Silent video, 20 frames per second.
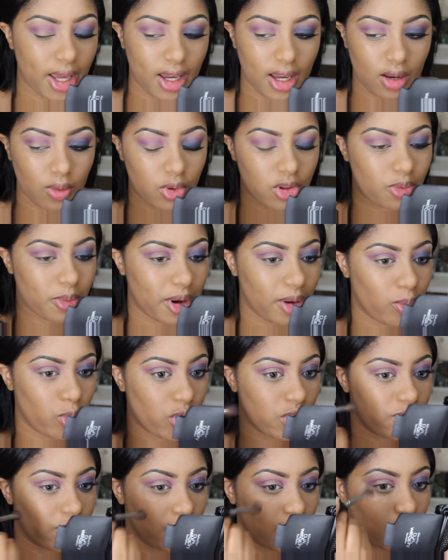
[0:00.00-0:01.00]
Back in with my
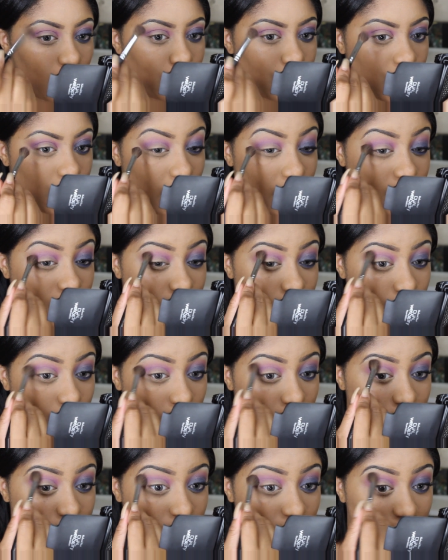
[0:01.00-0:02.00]
Morphe M218
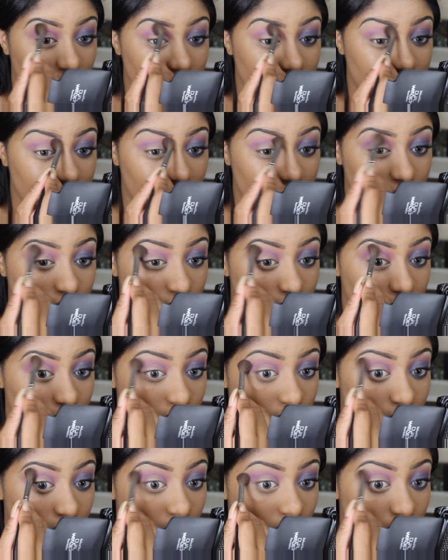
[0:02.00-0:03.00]
brush, and I'm just going to
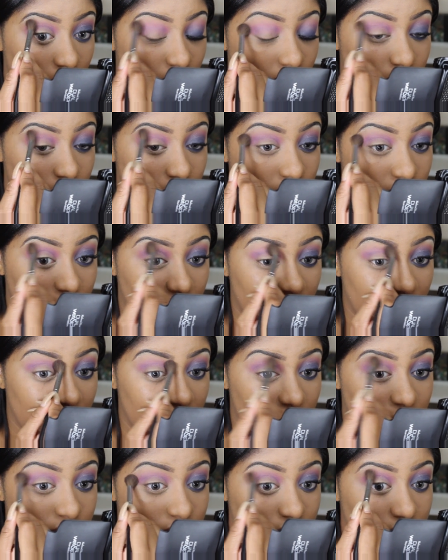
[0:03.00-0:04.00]

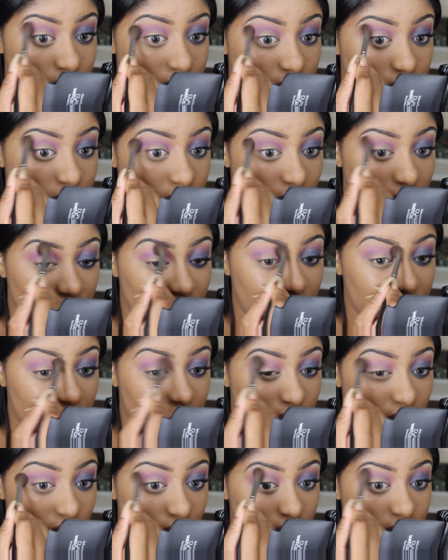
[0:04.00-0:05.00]
blend
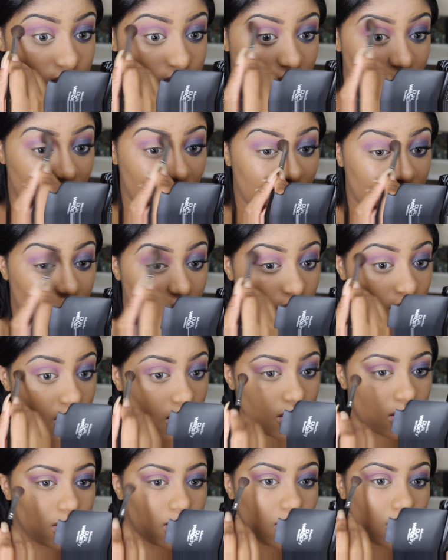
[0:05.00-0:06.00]
everything together.